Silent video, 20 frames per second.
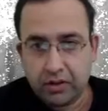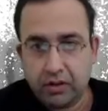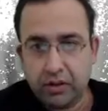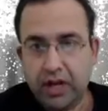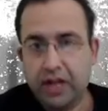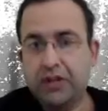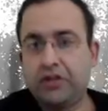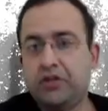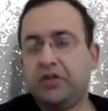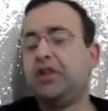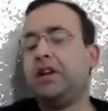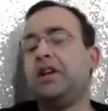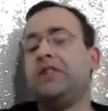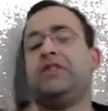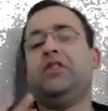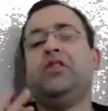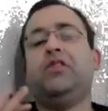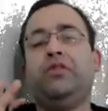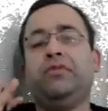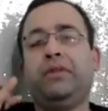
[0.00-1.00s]

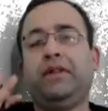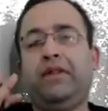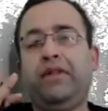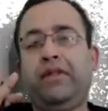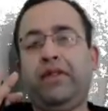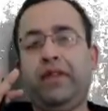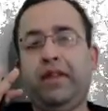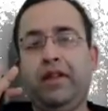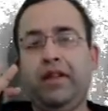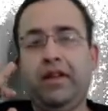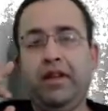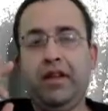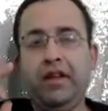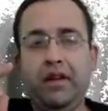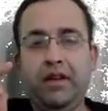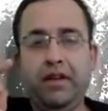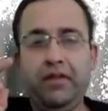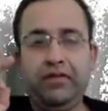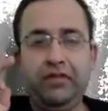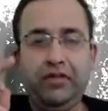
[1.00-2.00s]
Cholangiocarcinoma.
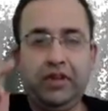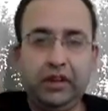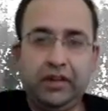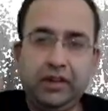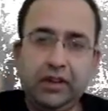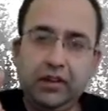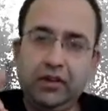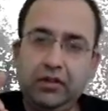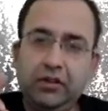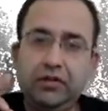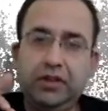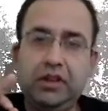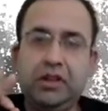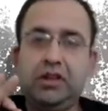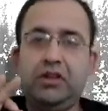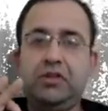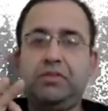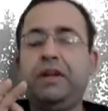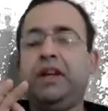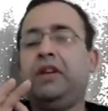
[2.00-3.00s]
This is with
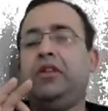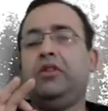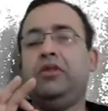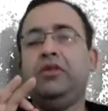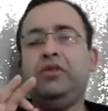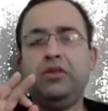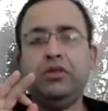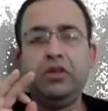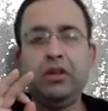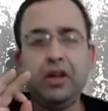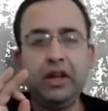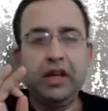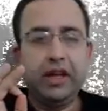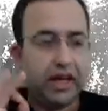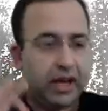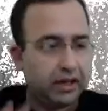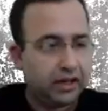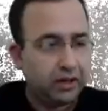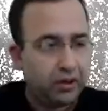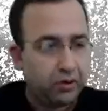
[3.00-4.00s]
respect to
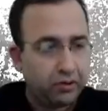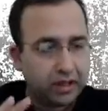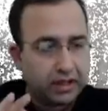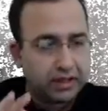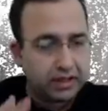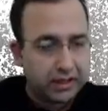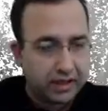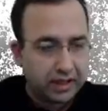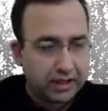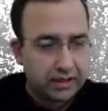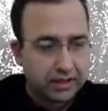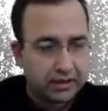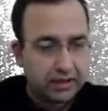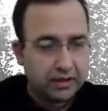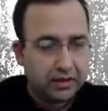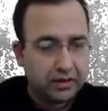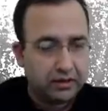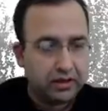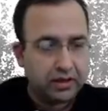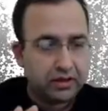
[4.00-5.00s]
interleukin six.
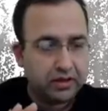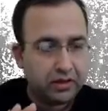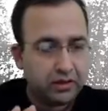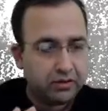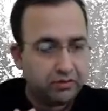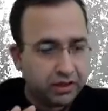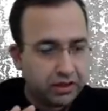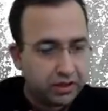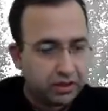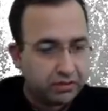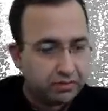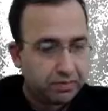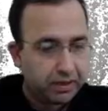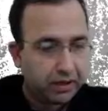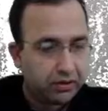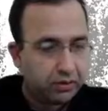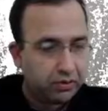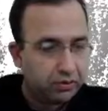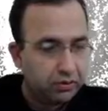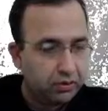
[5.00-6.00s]
This is with
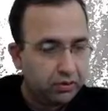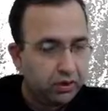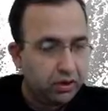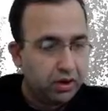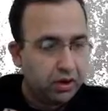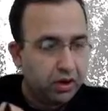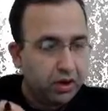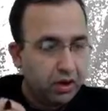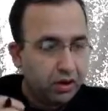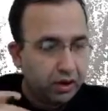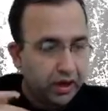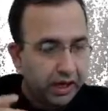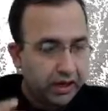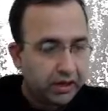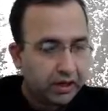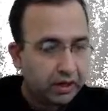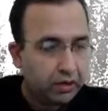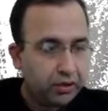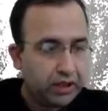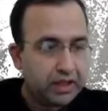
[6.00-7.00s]
respect to
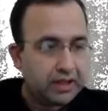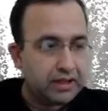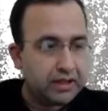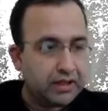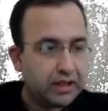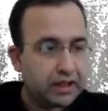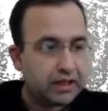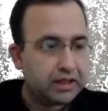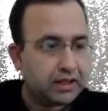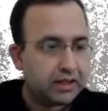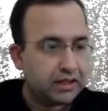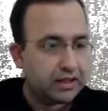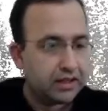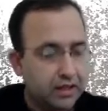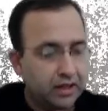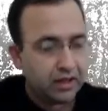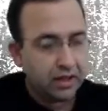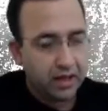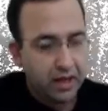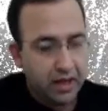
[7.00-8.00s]
interleukin six.
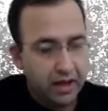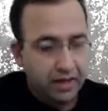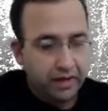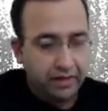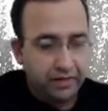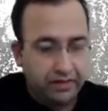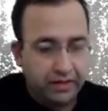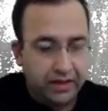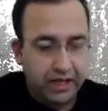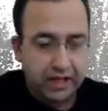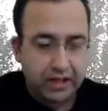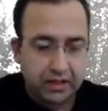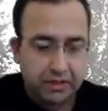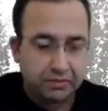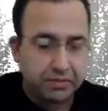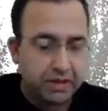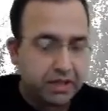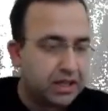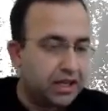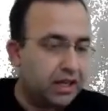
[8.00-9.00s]
Next,
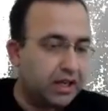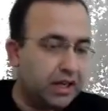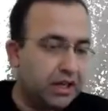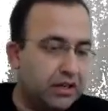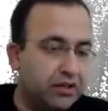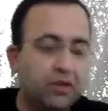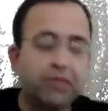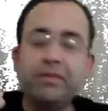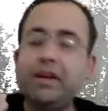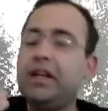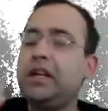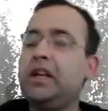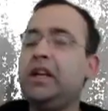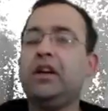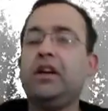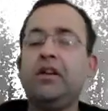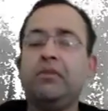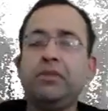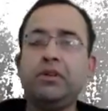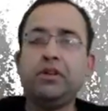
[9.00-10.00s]
bache, it's on my
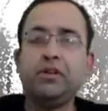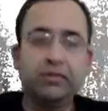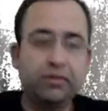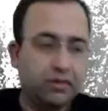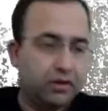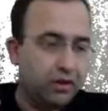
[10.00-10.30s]
Telegram now.